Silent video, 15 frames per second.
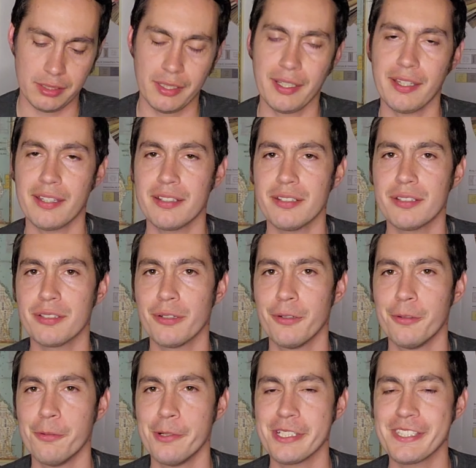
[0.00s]
And
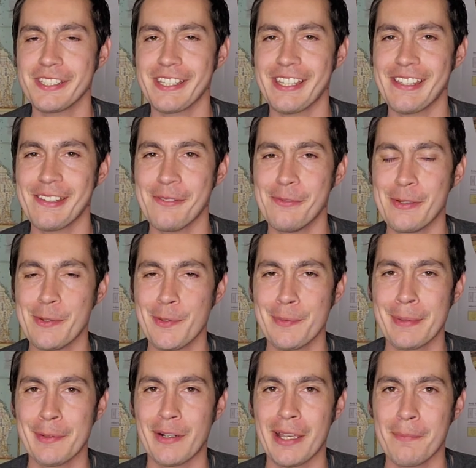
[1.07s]
once again, we will
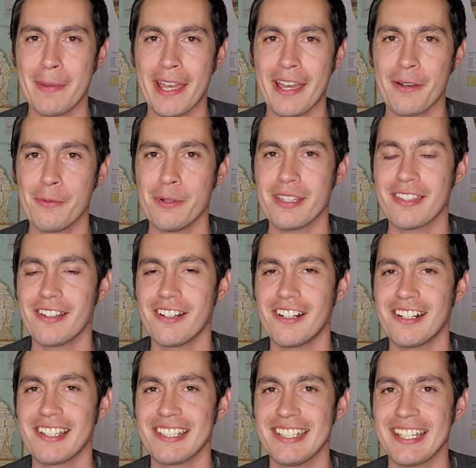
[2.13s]
be right back with
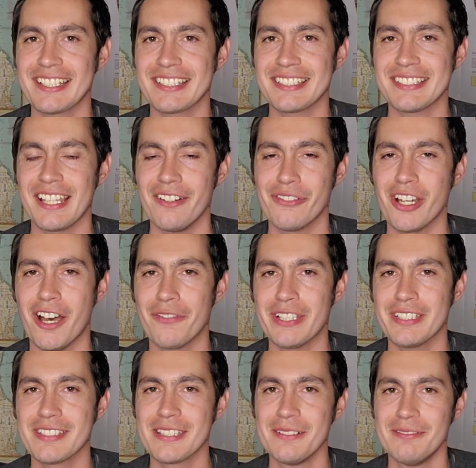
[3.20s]
our next set of
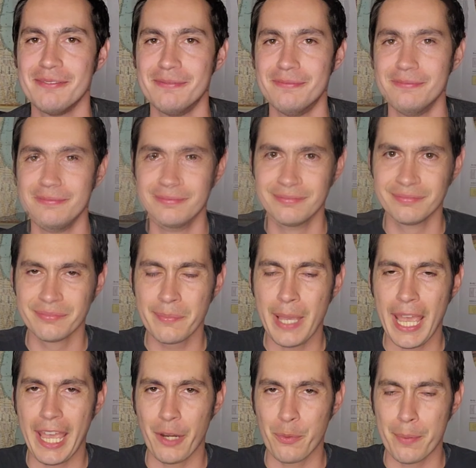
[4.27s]
coffees.
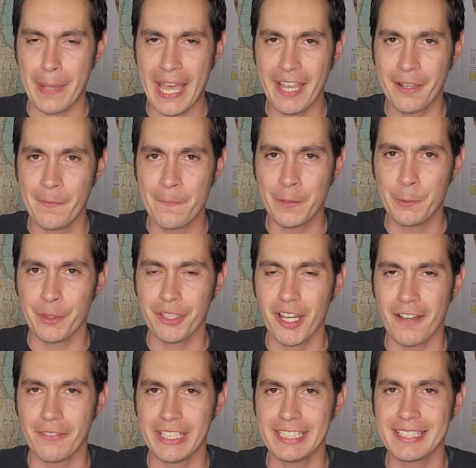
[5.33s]
And we're back with
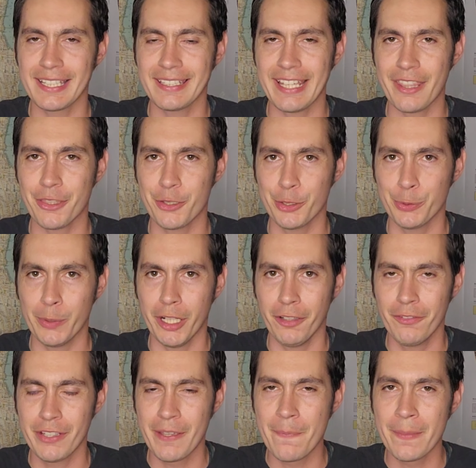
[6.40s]
coffees 10 through
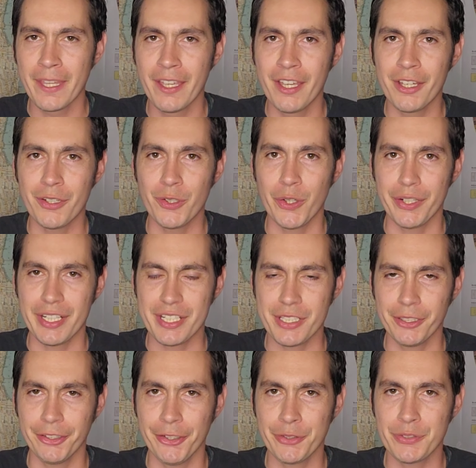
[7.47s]
12. No
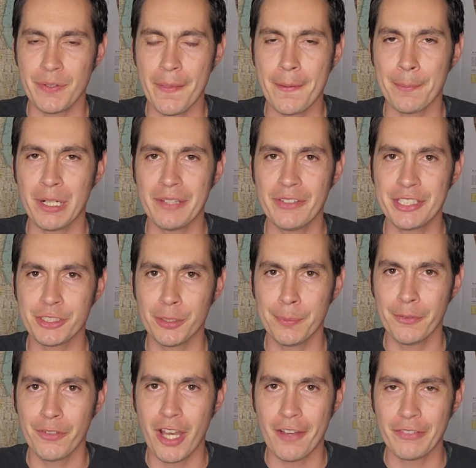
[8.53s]
additional notes from the previous group
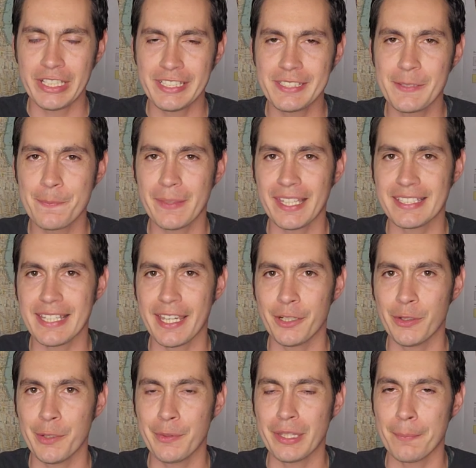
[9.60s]
of coffees, as I
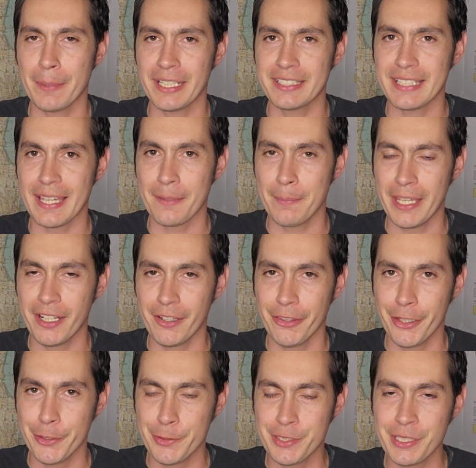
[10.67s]
agree with the pig side made on
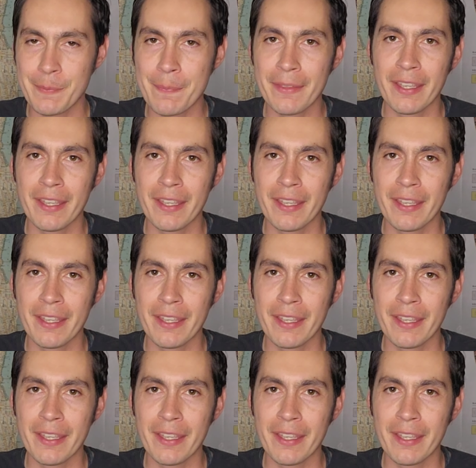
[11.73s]
those.